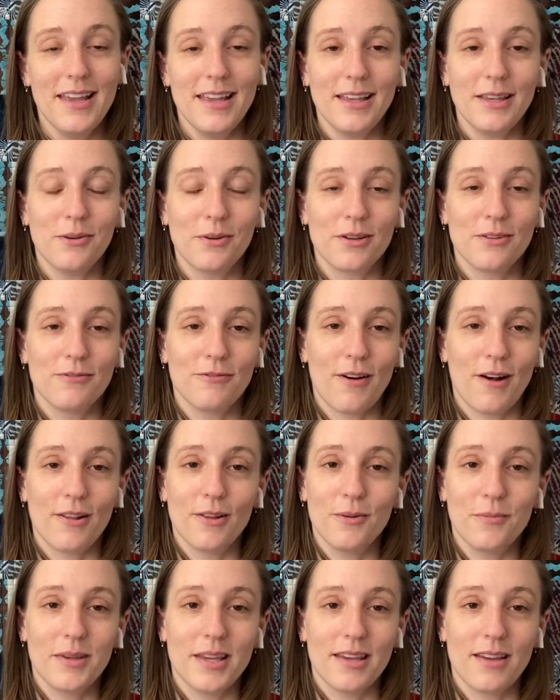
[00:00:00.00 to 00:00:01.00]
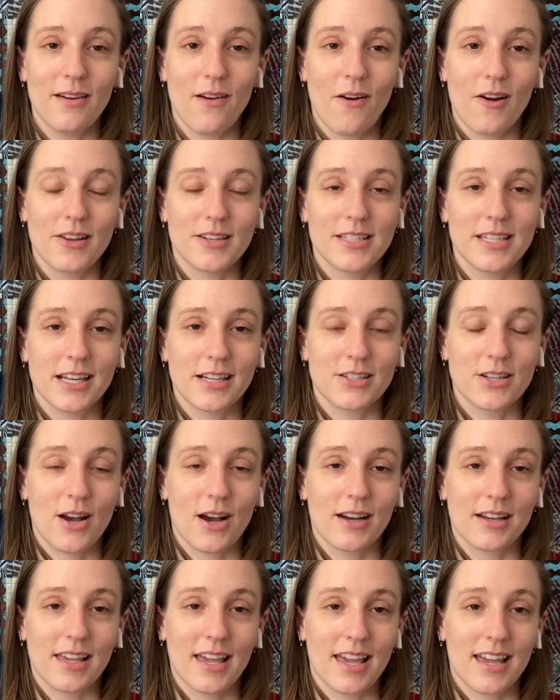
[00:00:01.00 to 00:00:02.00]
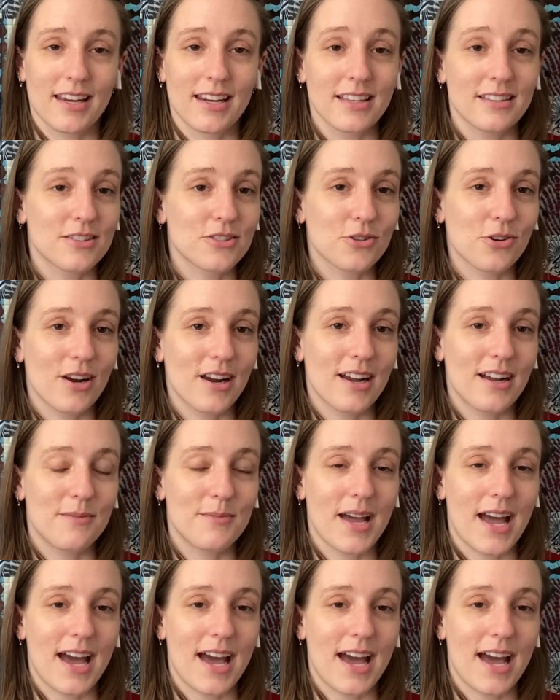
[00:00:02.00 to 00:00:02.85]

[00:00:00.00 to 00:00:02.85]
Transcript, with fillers: you can follow me on TikTok and Instagram